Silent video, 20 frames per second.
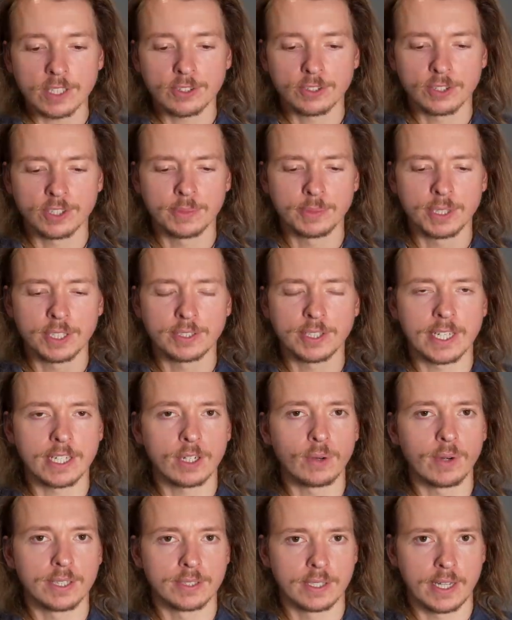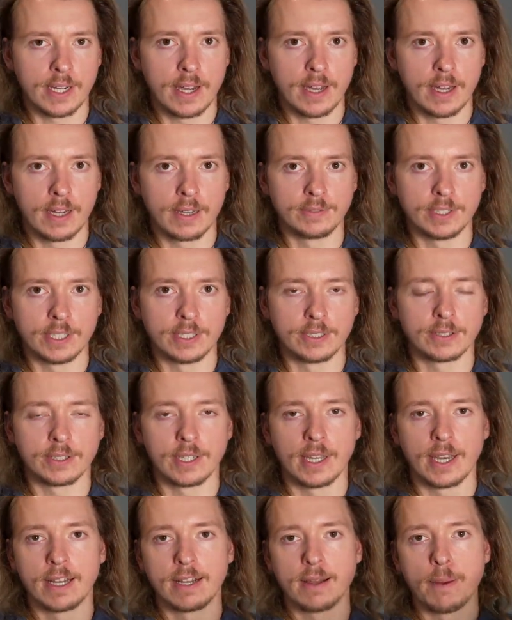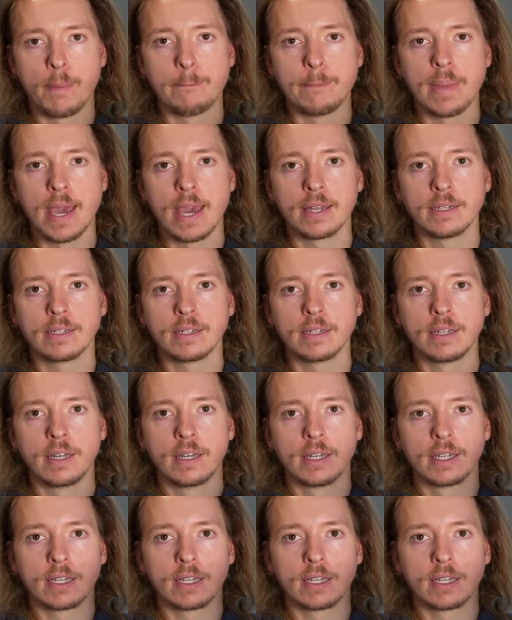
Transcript: So some of the takeaways I have is that men